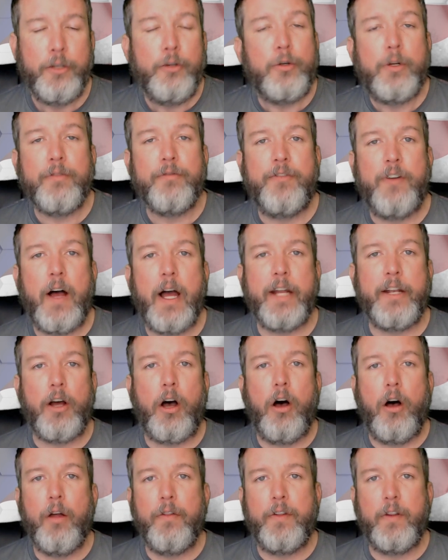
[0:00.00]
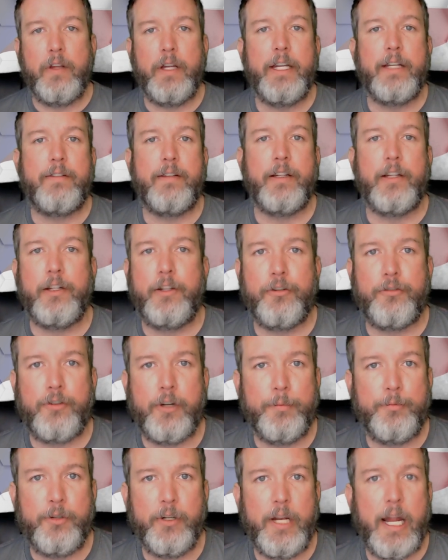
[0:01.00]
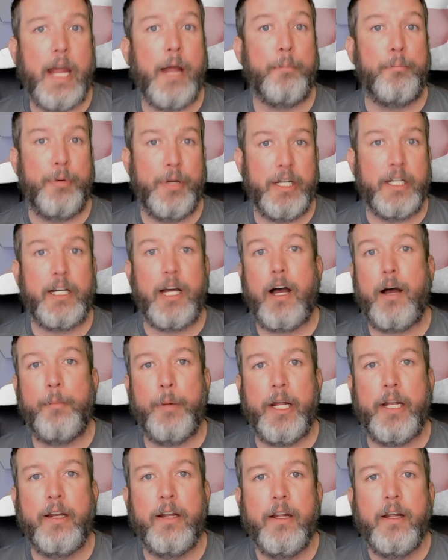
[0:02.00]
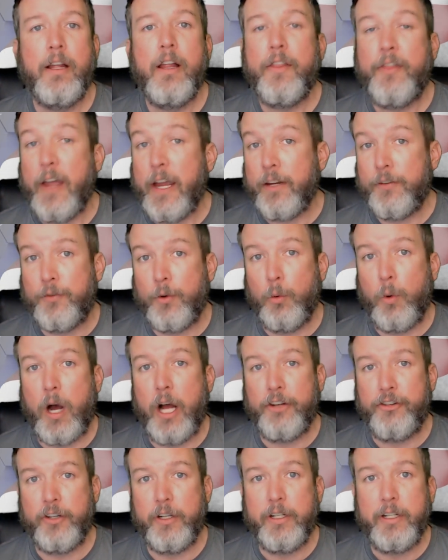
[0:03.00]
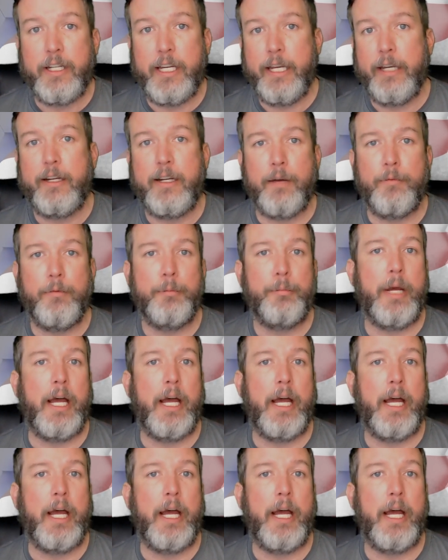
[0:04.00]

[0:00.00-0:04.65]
You can find all the links in the description and pinned comment. Thanks for watching. Keep coming